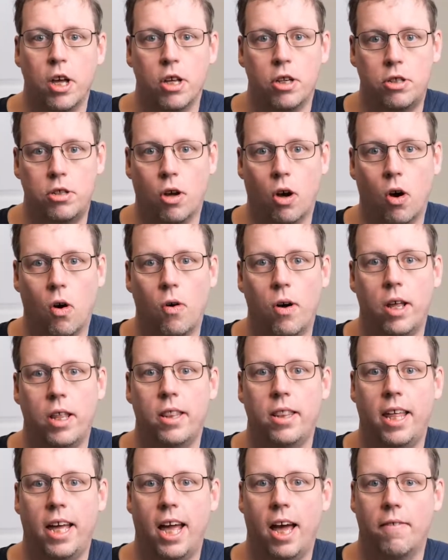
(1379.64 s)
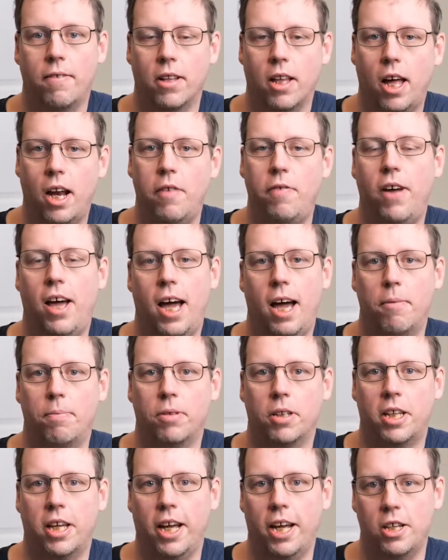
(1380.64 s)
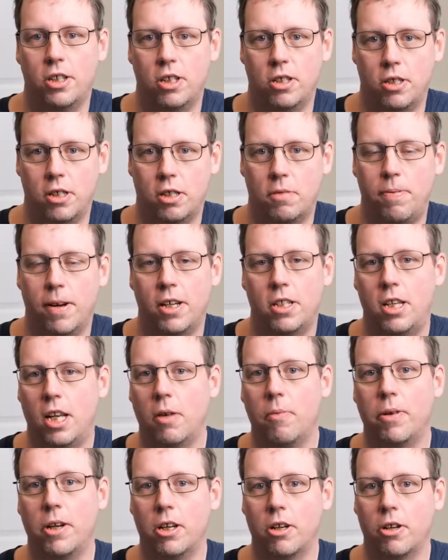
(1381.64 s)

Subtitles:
So they have a lot of applications, especially when